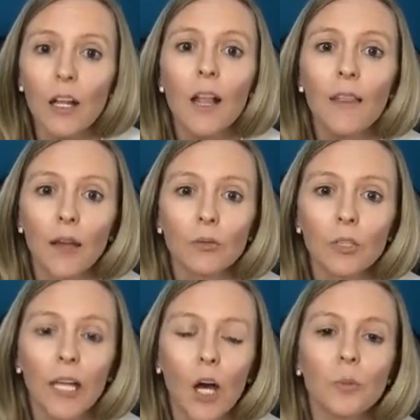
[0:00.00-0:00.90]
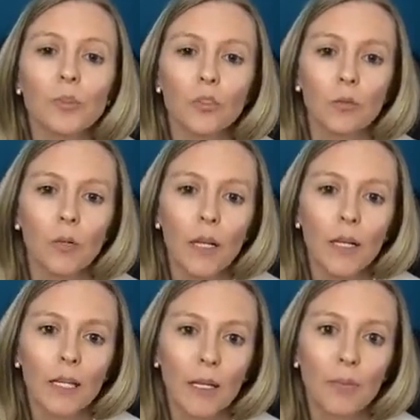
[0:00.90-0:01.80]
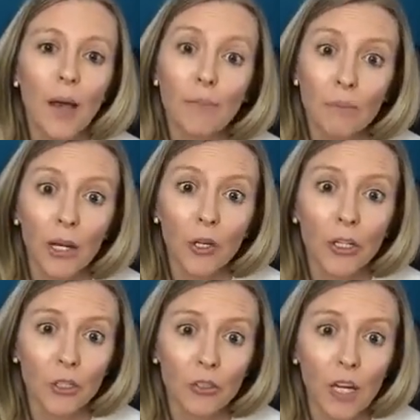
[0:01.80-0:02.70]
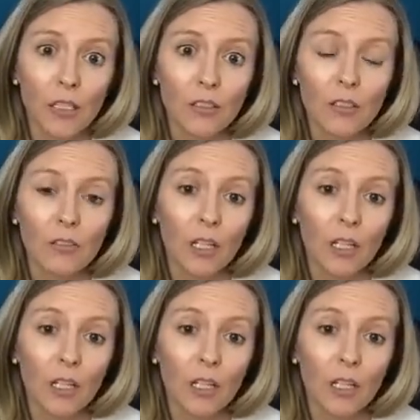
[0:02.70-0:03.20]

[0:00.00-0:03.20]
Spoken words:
that really helps to keep that barrier nice